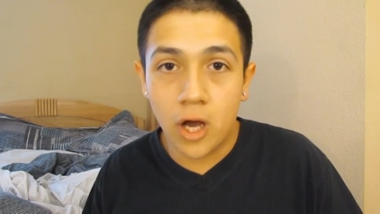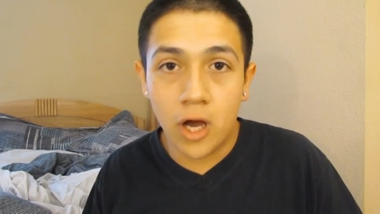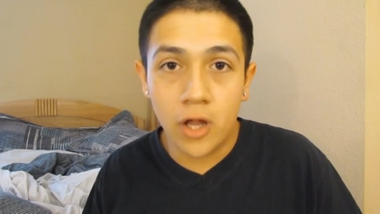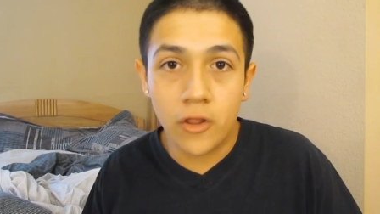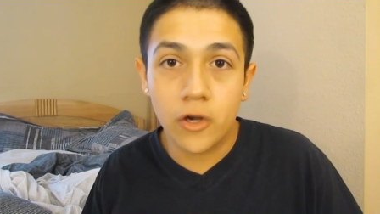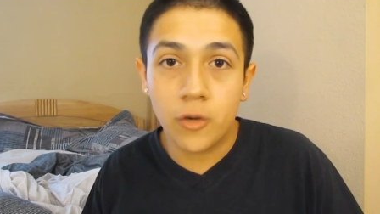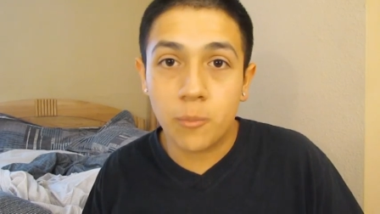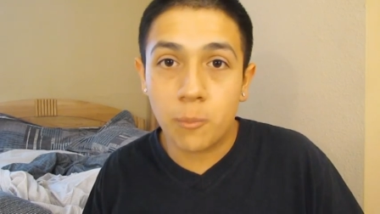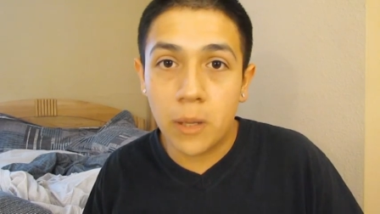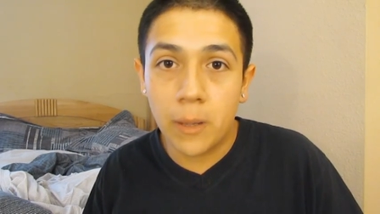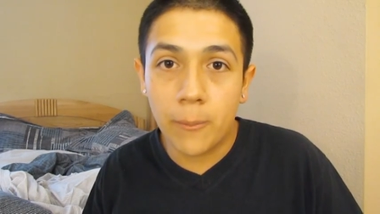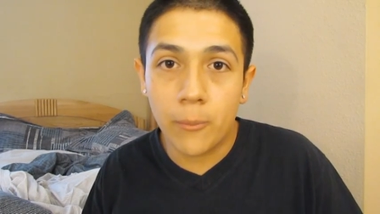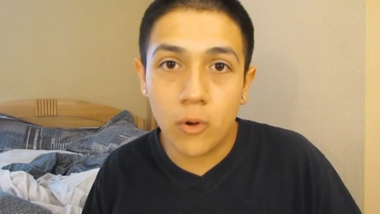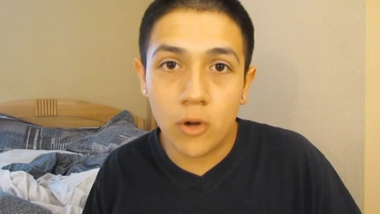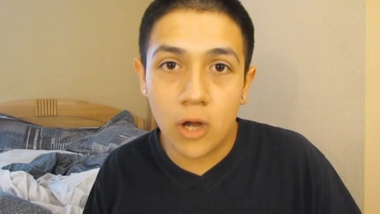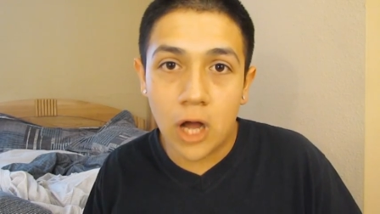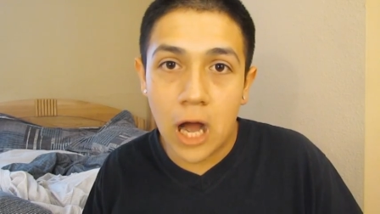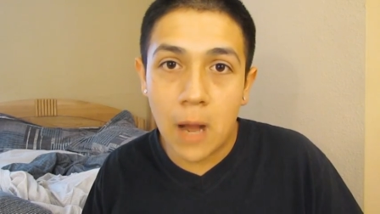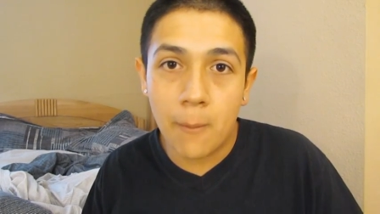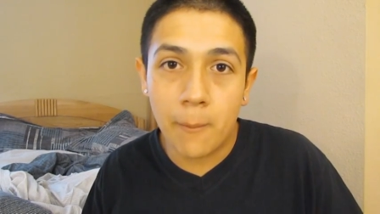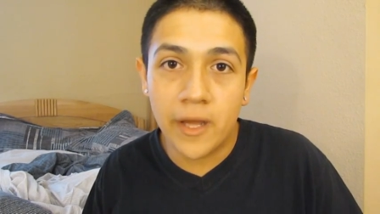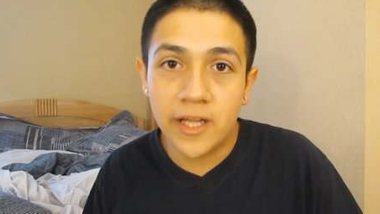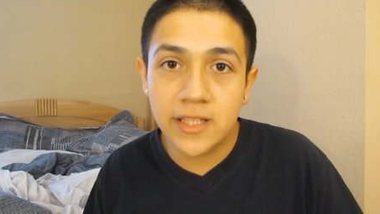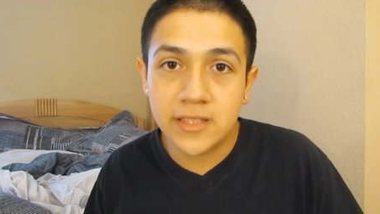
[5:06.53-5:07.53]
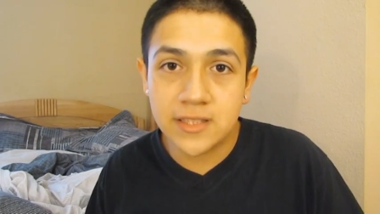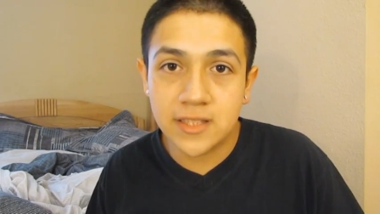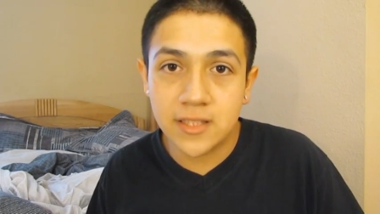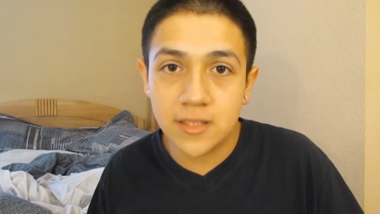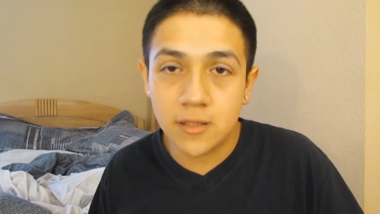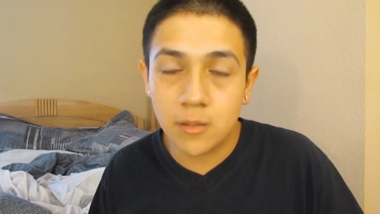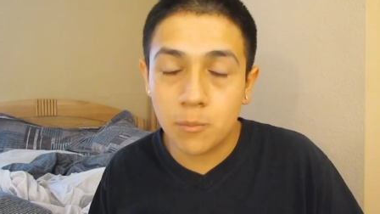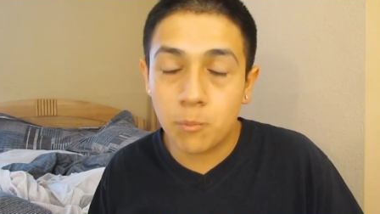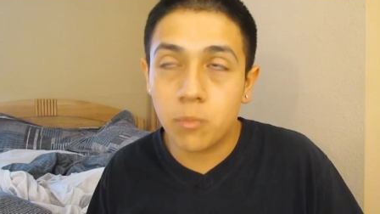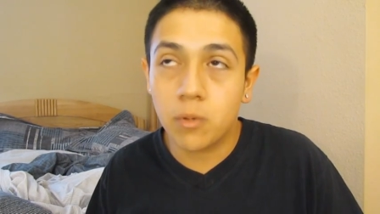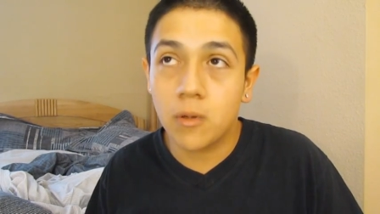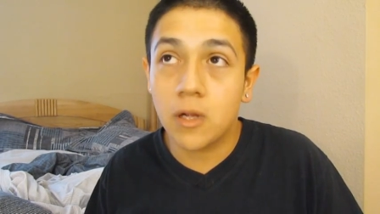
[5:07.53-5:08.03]
other people
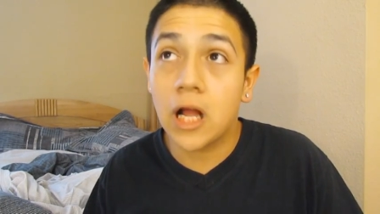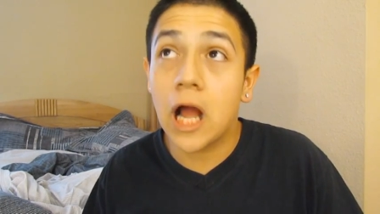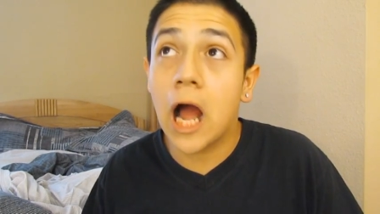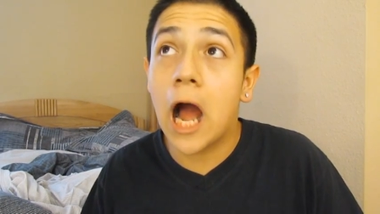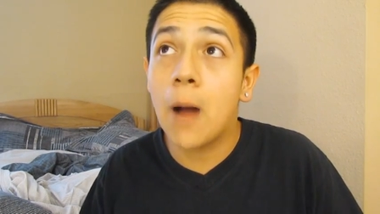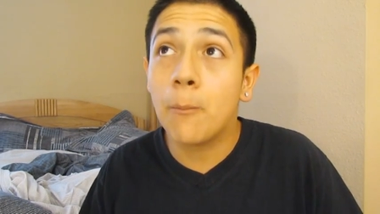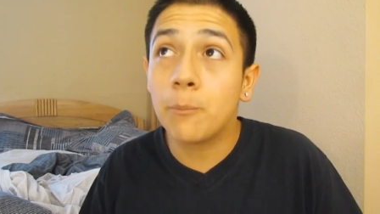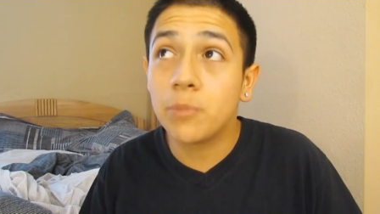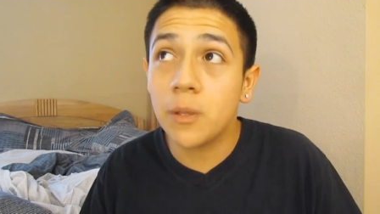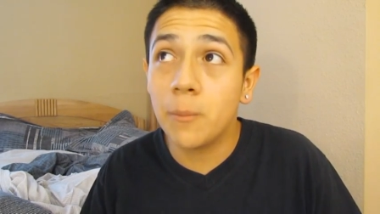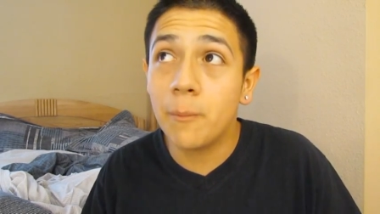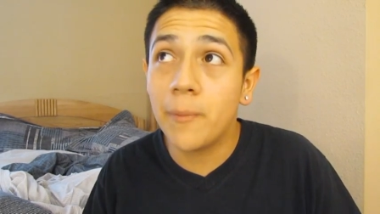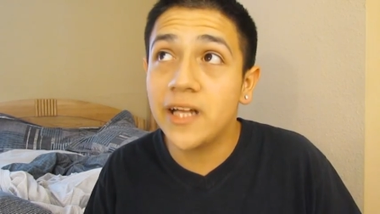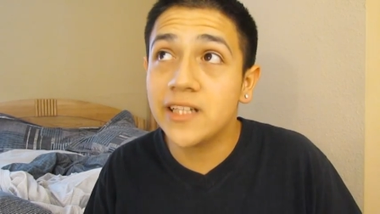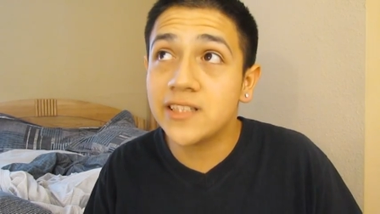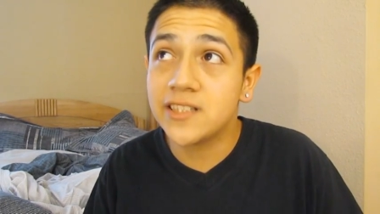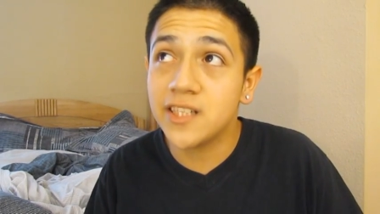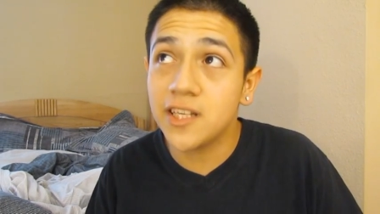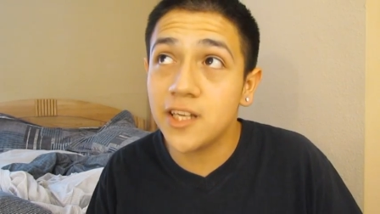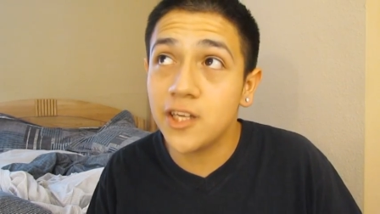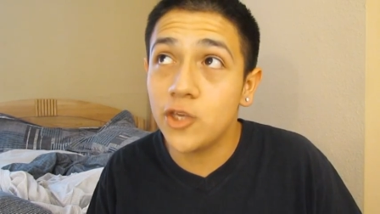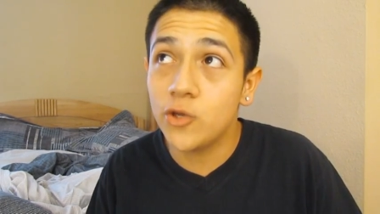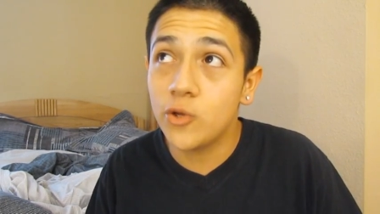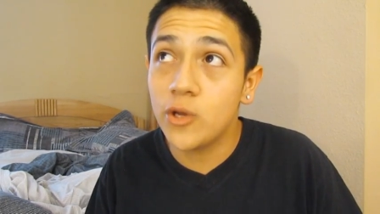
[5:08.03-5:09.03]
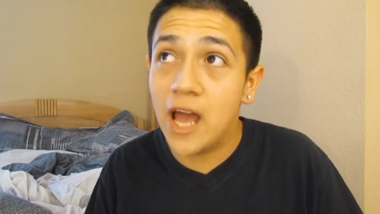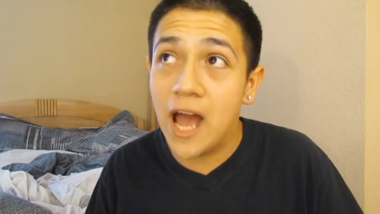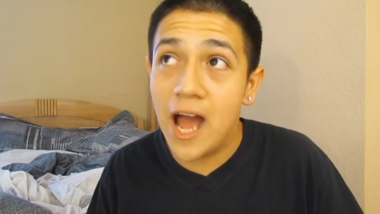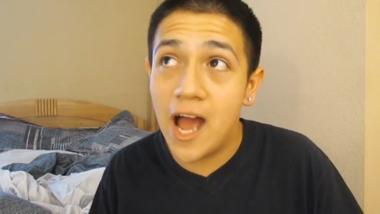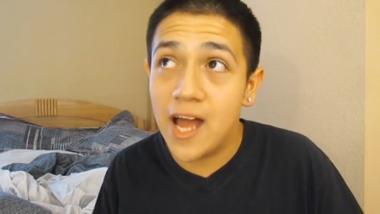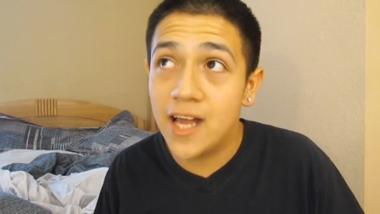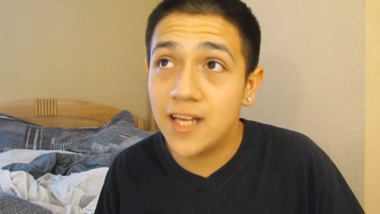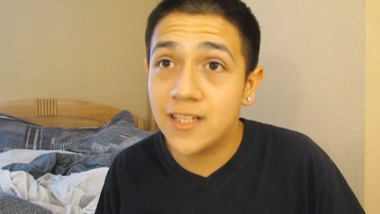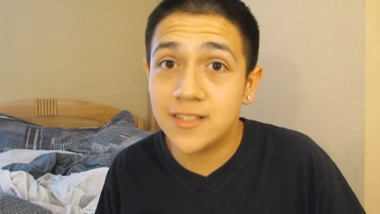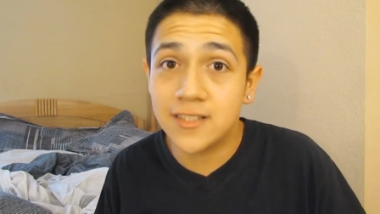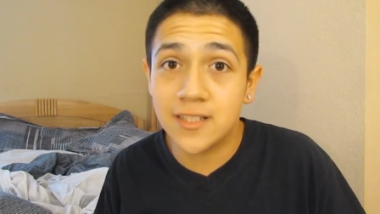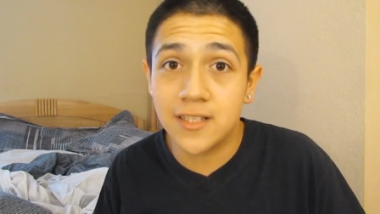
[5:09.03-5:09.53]
complimenting you
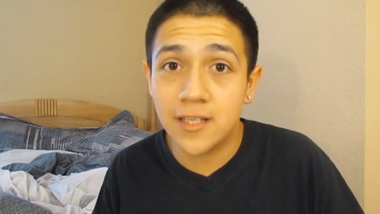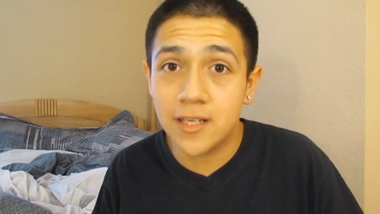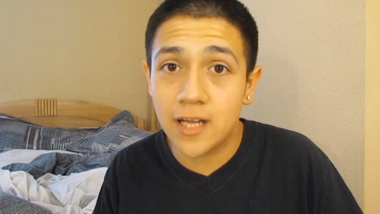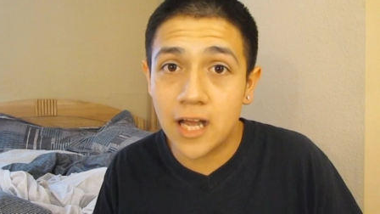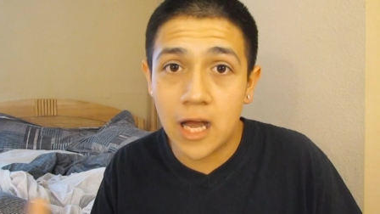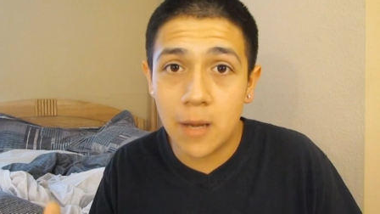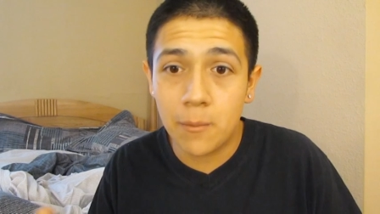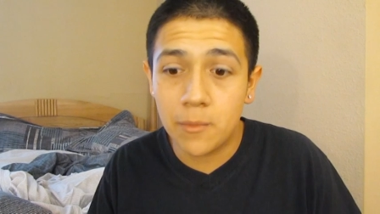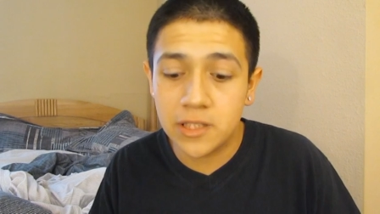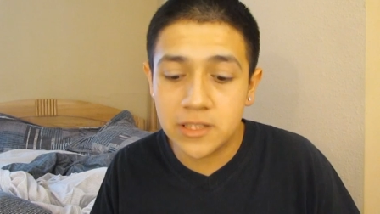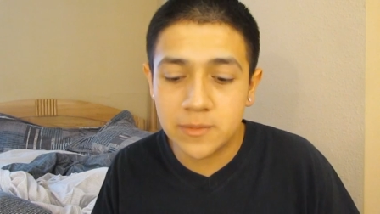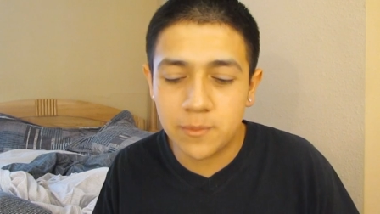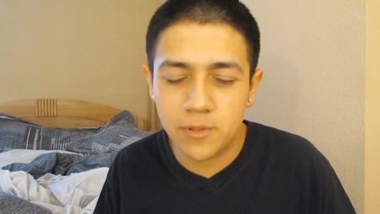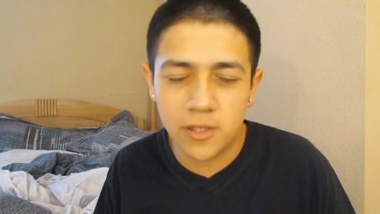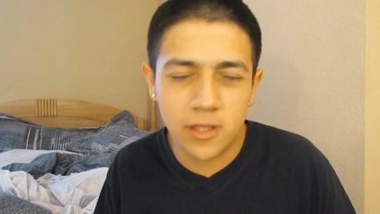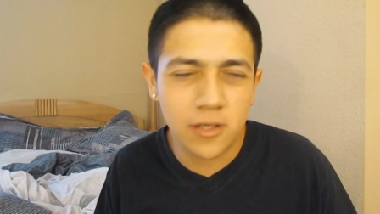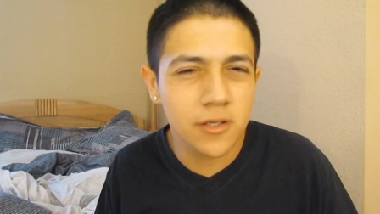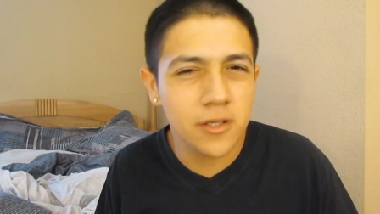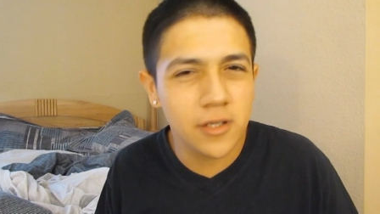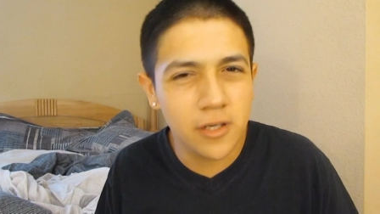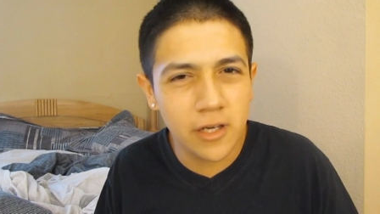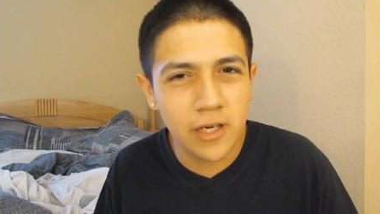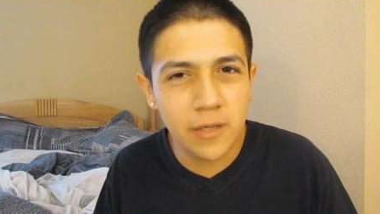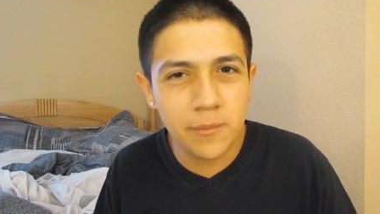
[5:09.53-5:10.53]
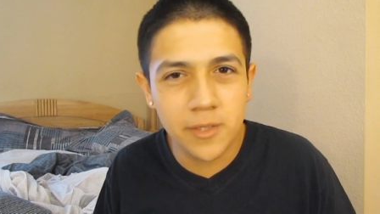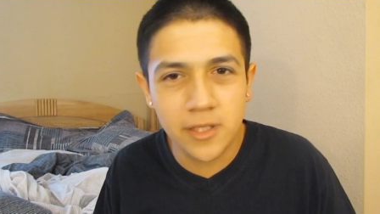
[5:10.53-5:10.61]
guys in the comments below. You know what I